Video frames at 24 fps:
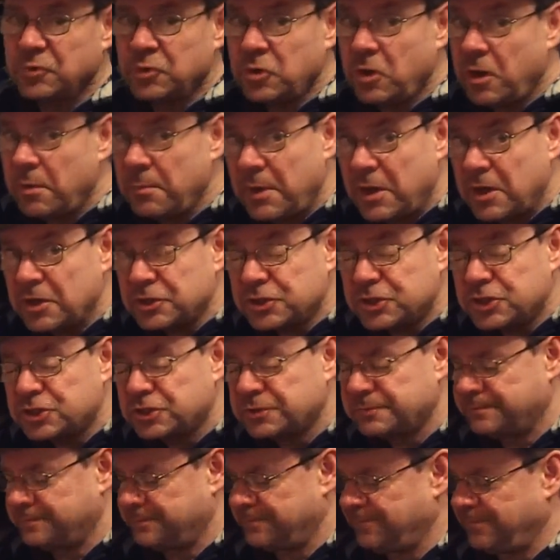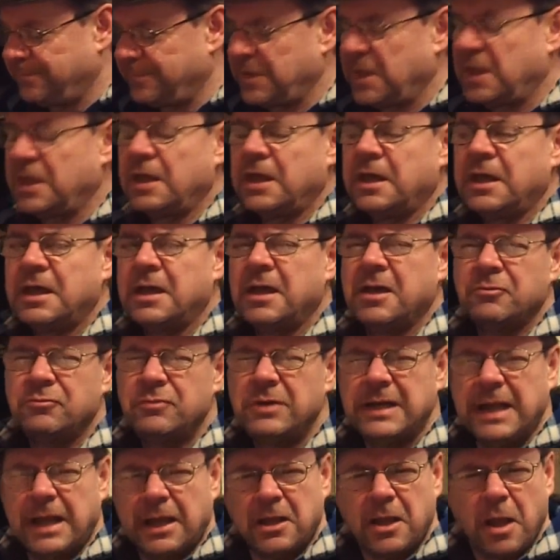Not much,
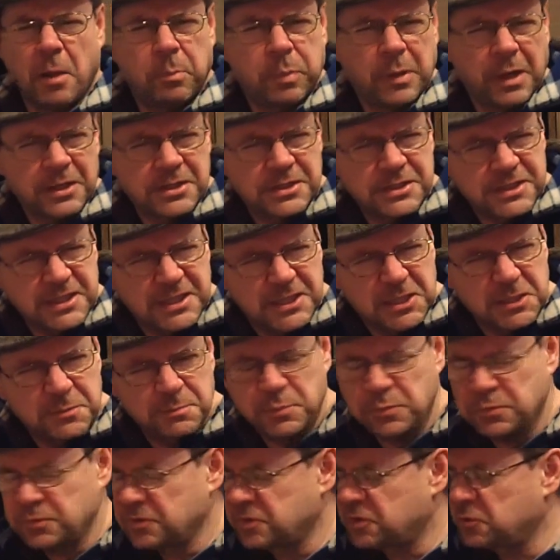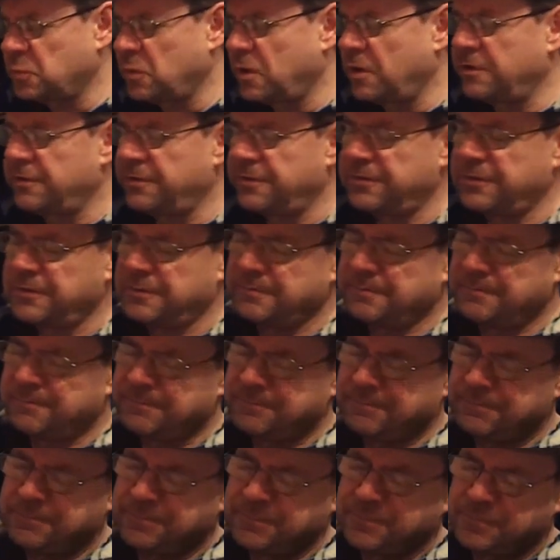really a couple of teaspoons worth
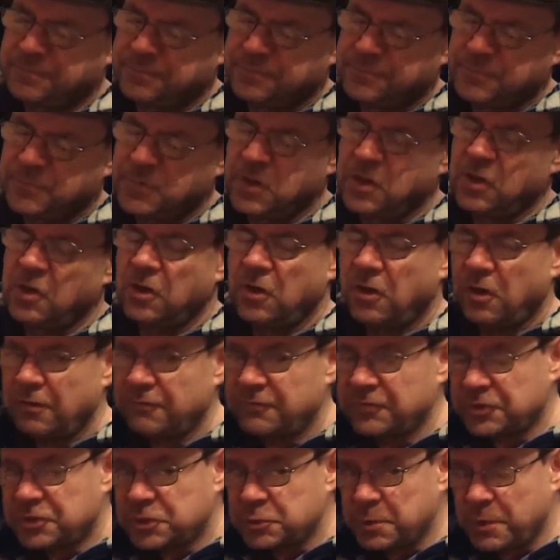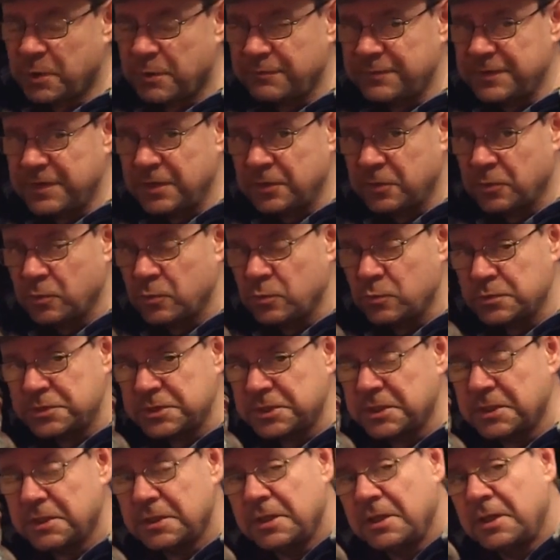of the 12 year
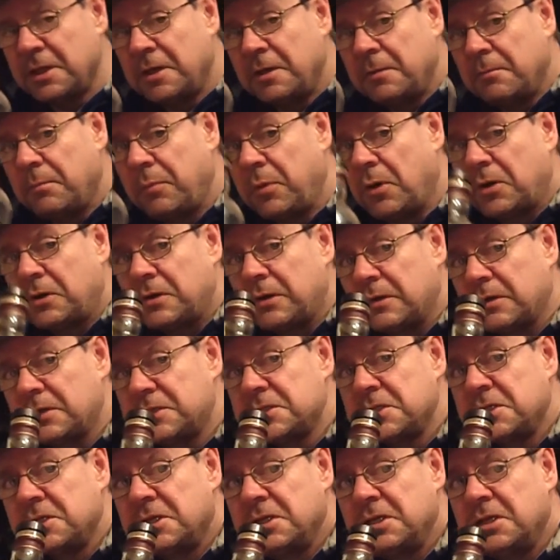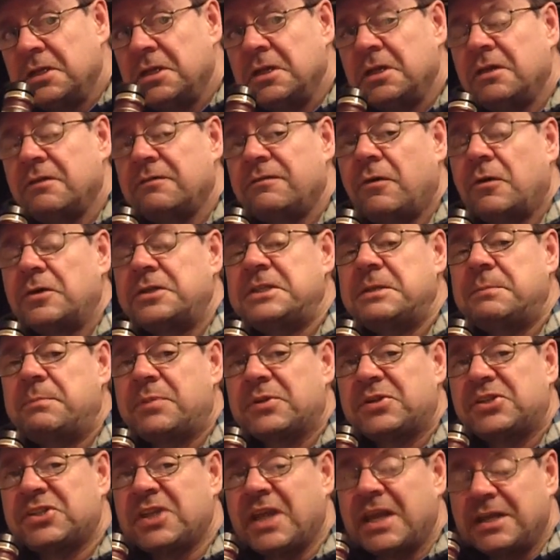old bottled at
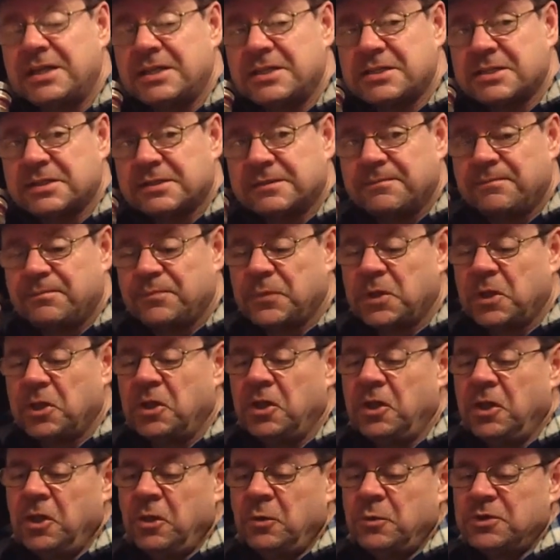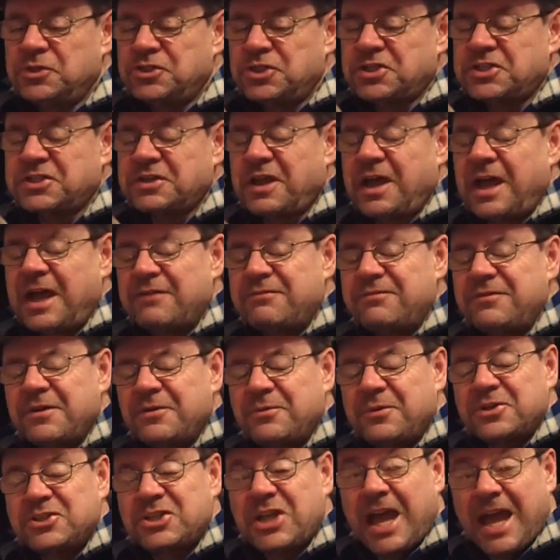40% which is a,
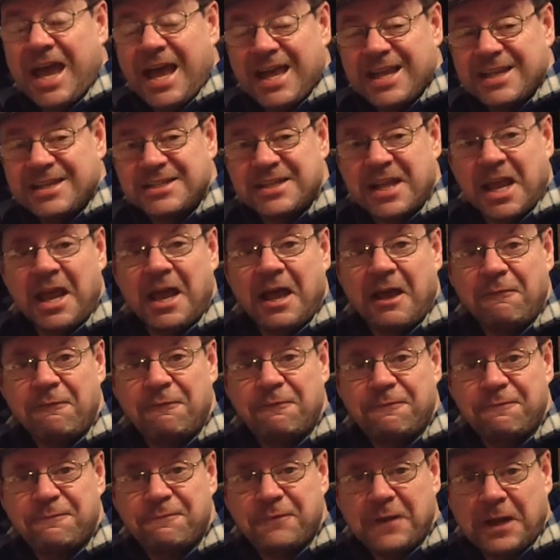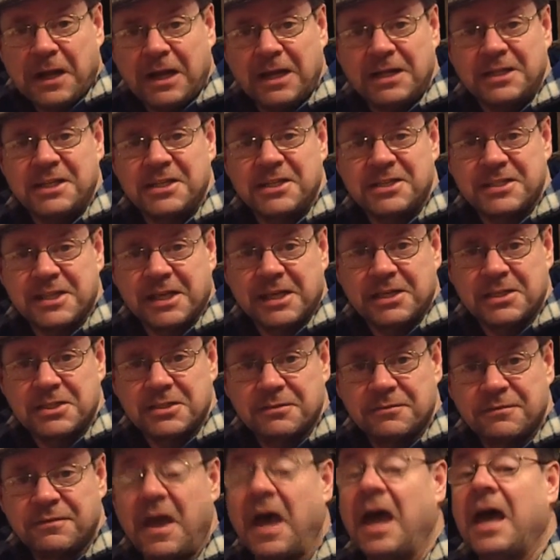which has a fairly
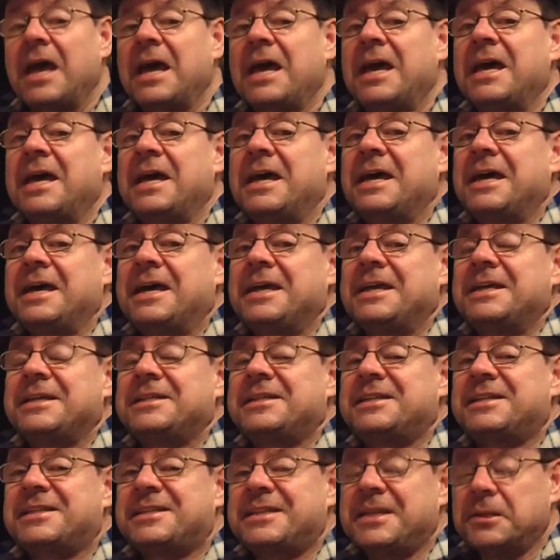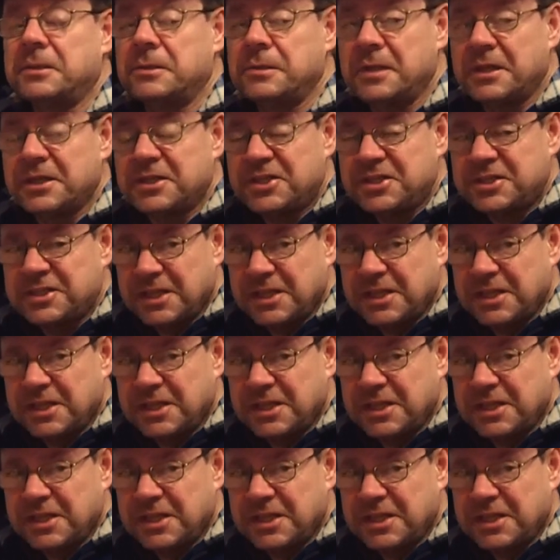distinctive still